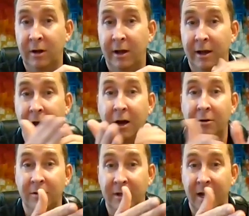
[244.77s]

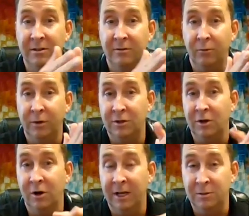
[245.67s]
under the guise of what the
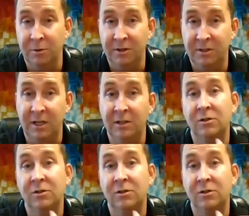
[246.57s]
skarn expert has seen.